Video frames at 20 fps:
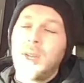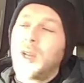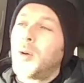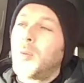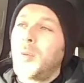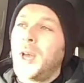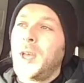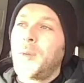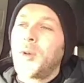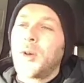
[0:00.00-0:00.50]

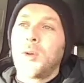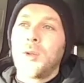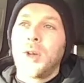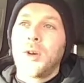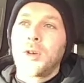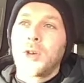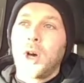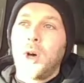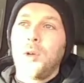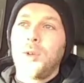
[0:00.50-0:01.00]
Maybe only
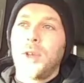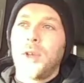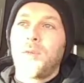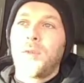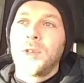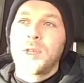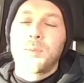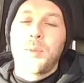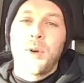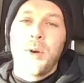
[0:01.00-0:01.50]
on goal
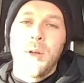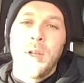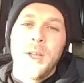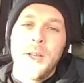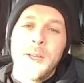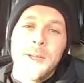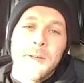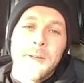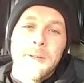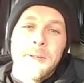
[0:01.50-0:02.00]
difference, but
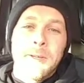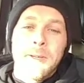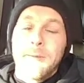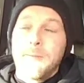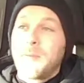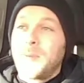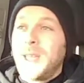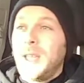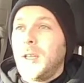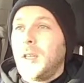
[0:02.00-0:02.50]

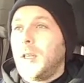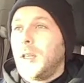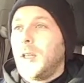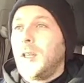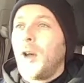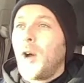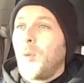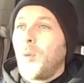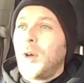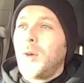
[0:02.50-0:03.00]

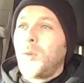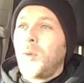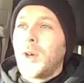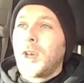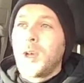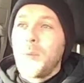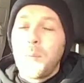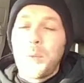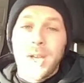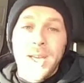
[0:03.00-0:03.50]
we're
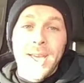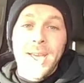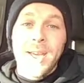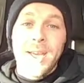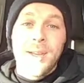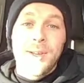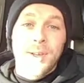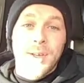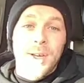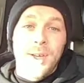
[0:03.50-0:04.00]

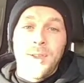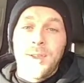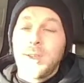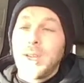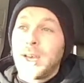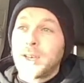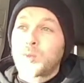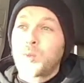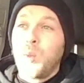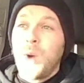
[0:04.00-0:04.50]
competing, and
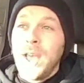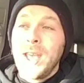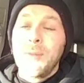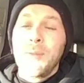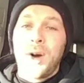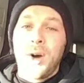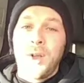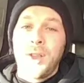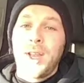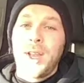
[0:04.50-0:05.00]
that's way
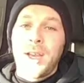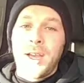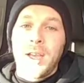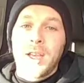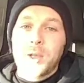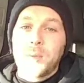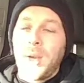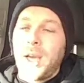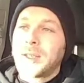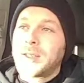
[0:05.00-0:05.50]
more than I
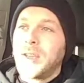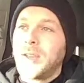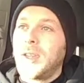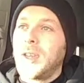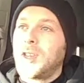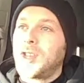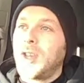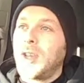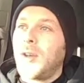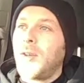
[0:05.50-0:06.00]
expected
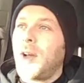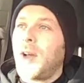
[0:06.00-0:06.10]
this year.